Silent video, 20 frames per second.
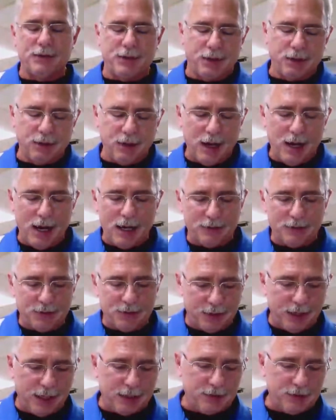to class,
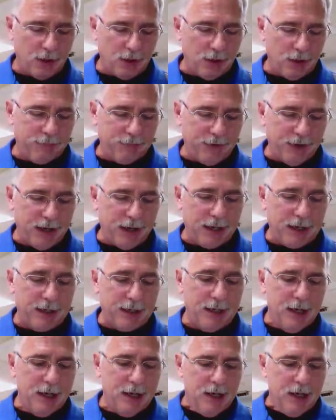and that's all fine.